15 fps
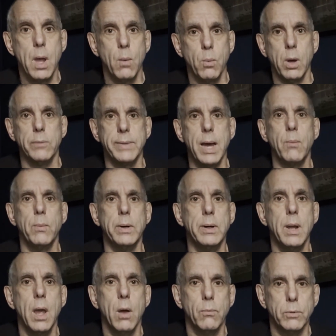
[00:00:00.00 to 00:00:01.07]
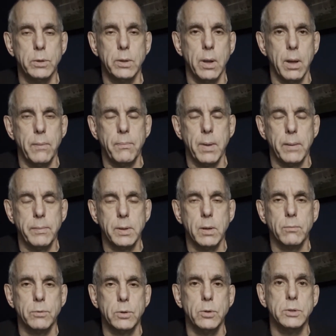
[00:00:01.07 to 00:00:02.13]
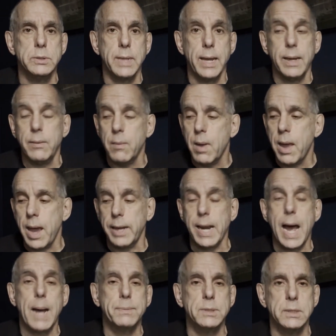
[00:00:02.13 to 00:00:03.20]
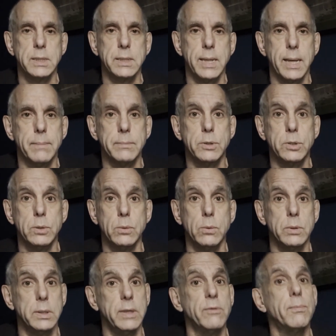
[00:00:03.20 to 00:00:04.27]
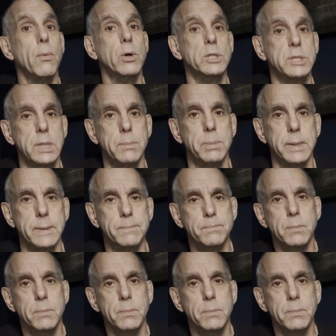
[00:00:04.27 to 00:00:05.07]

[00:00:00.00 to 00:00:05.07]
well, that would reduce an option to them to live more cheaply.